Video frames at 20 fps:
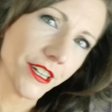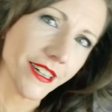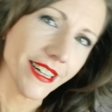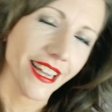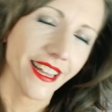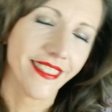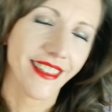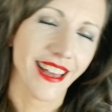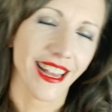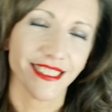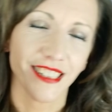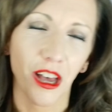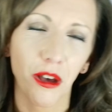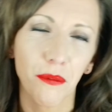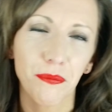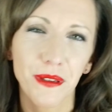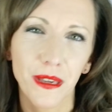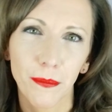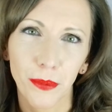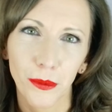and that's how
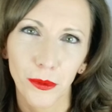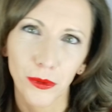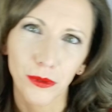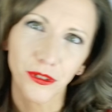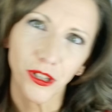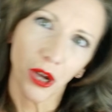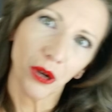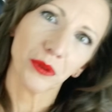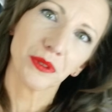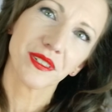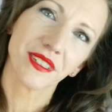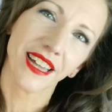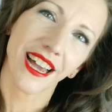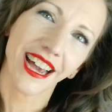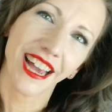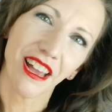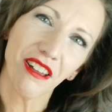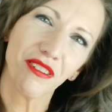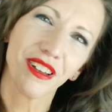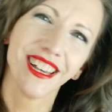people
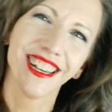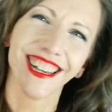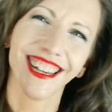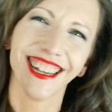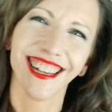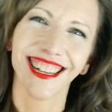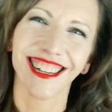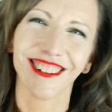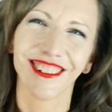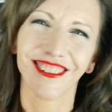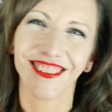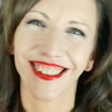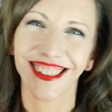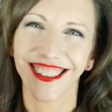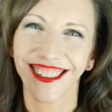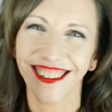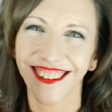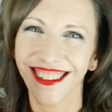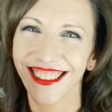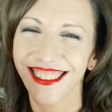nosedive when
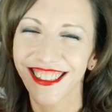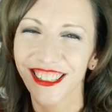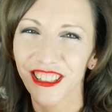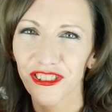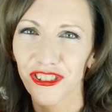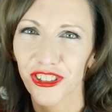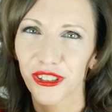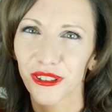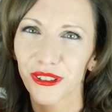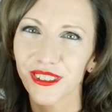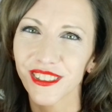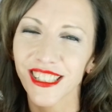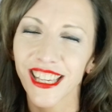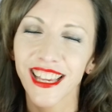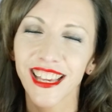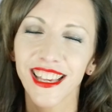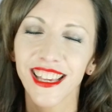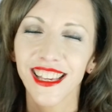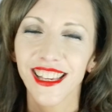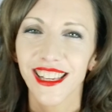they're in these shoes,
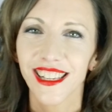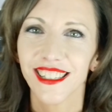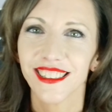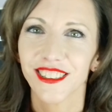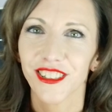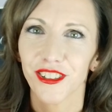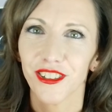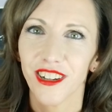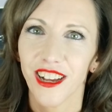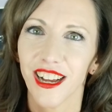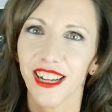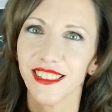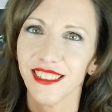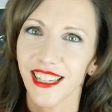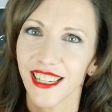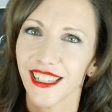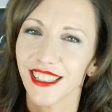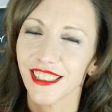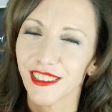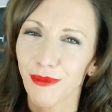is they're not
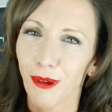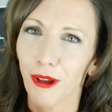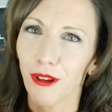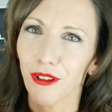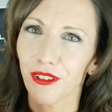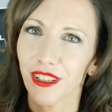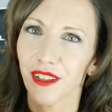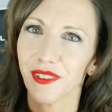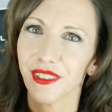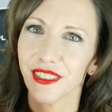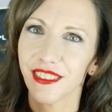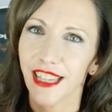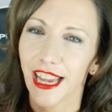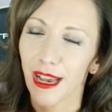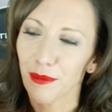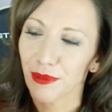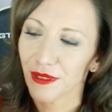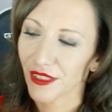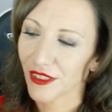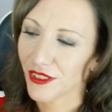taking small enough
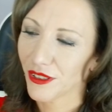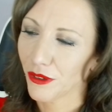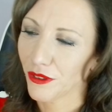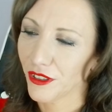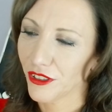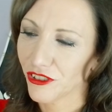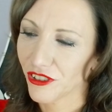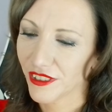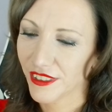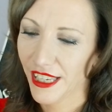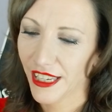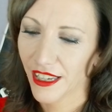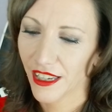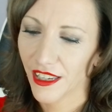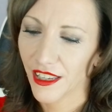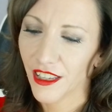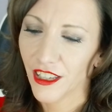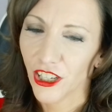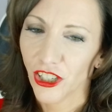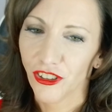steps, and so they'll just
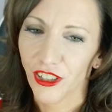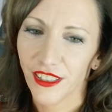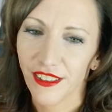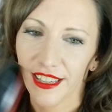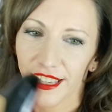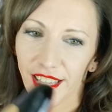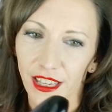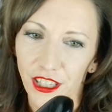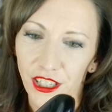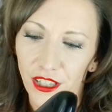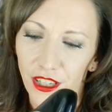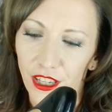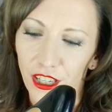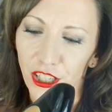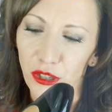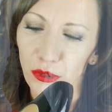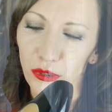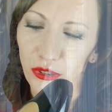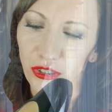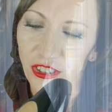try to take a
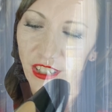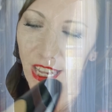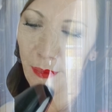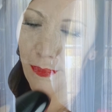huge step,